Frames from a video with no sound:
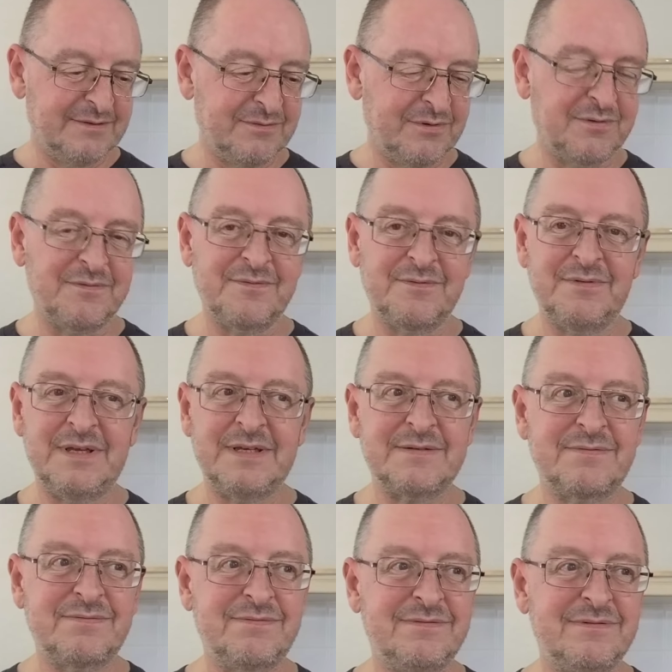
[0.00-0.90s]
Well,
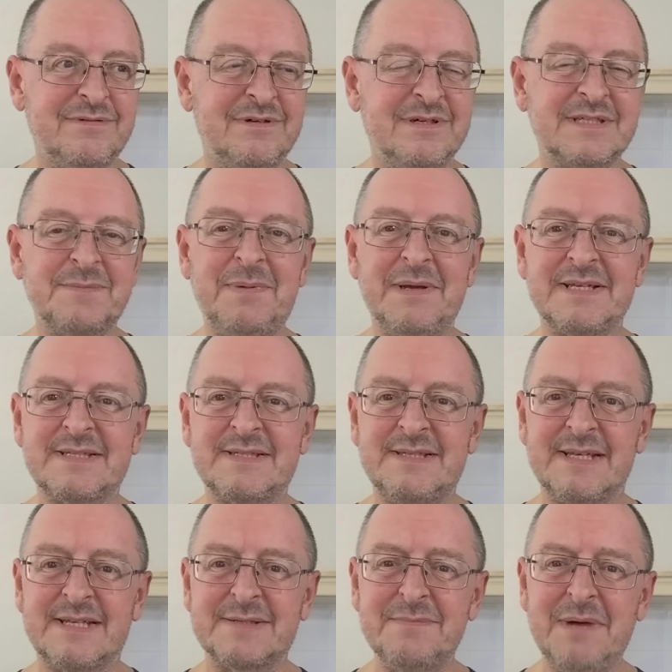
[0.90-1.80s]
that's, that's about
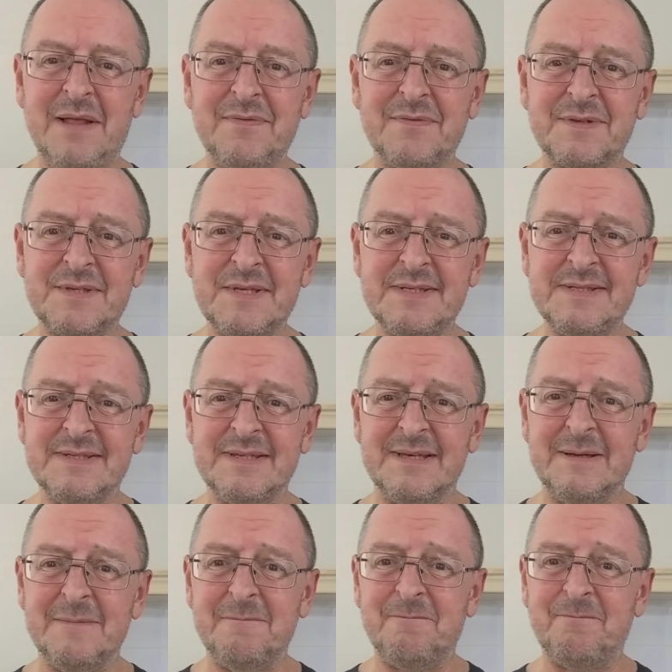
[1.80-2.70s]
six months, isn't
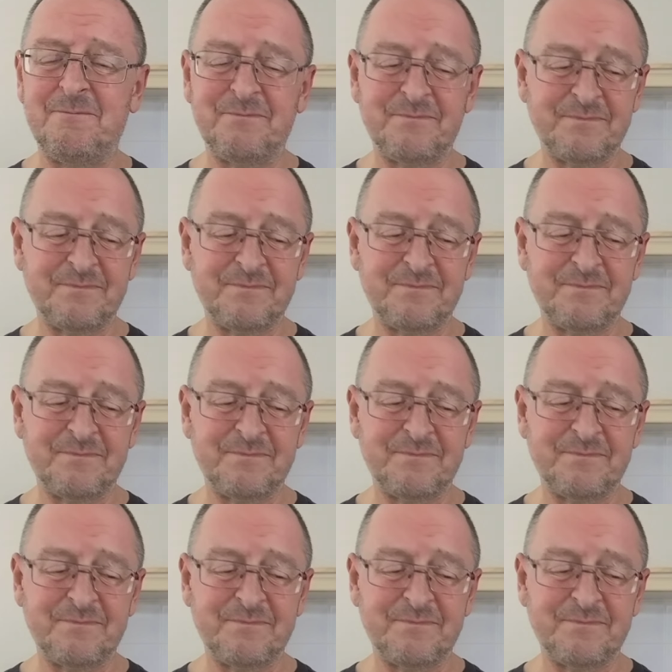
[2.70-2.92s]
it?